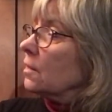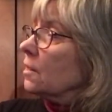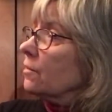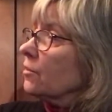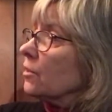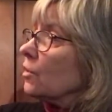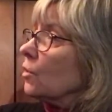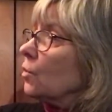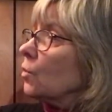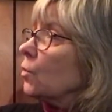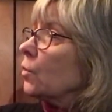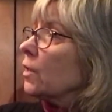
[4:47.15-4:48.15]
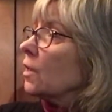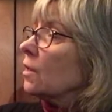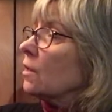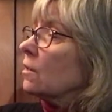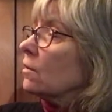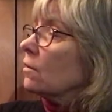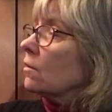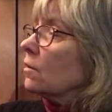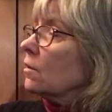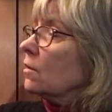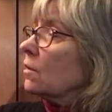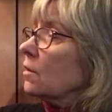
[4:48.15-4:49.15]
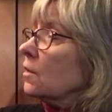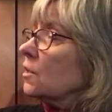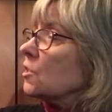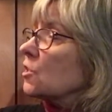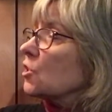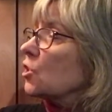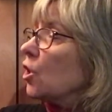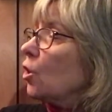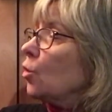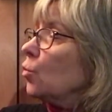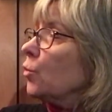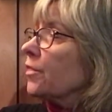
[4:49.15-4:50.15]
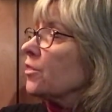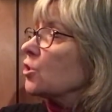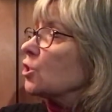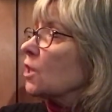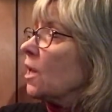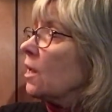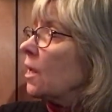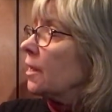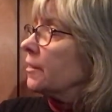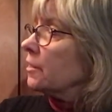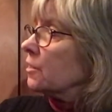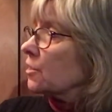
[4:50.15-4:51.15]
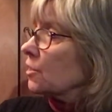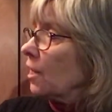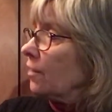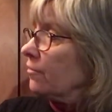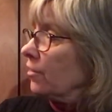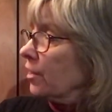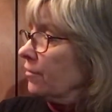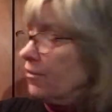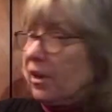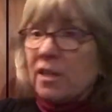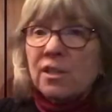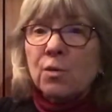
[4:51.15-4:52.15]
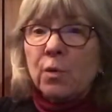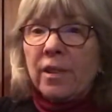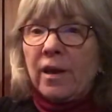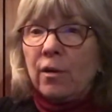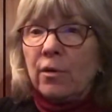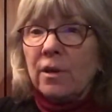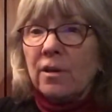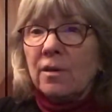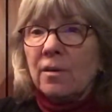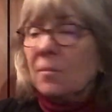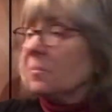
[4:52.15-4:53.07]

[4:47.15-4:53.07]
Even though he's slow with the shell on, he's not very fast without it.